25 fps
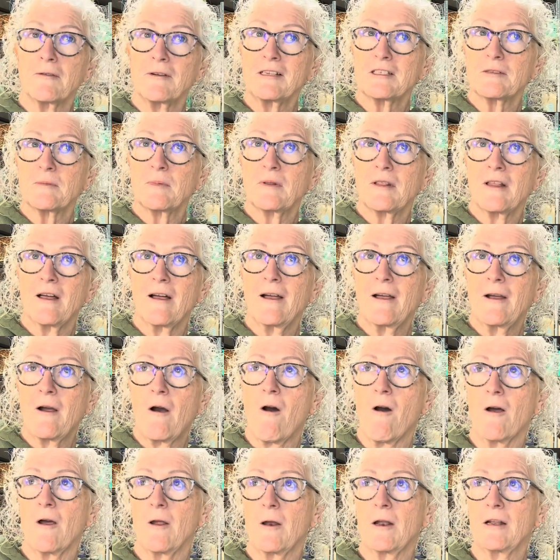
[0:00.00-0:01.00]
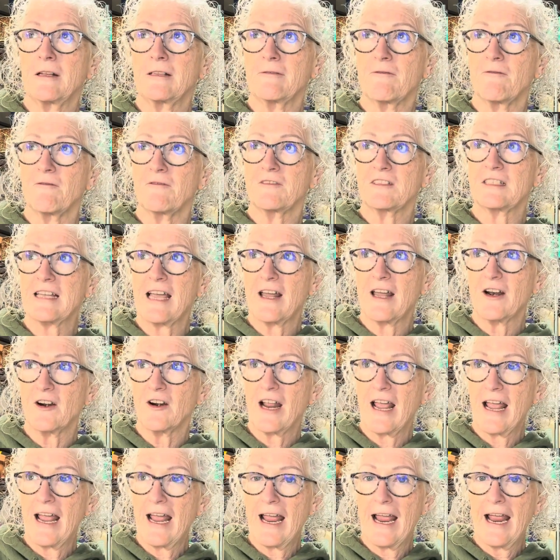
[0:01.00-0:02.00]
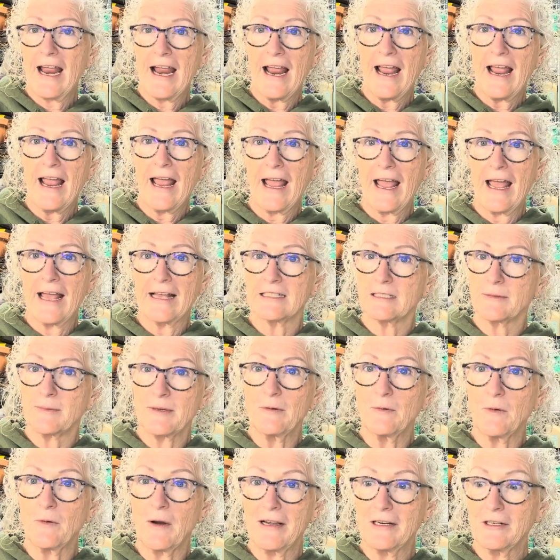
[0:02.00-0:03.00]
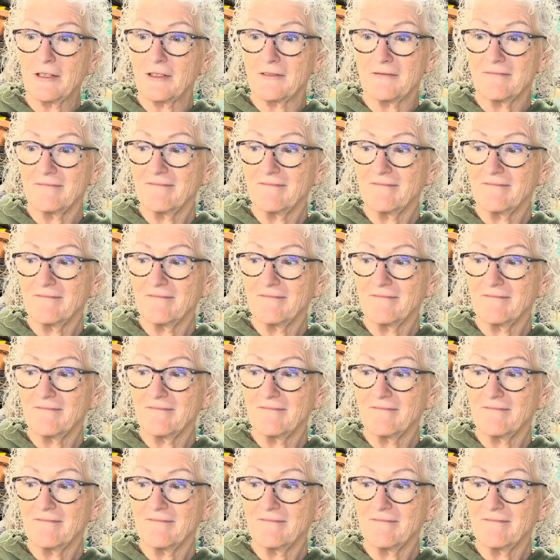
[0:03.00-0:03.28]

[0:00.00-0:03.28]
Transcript: Supply on Saturday and spent way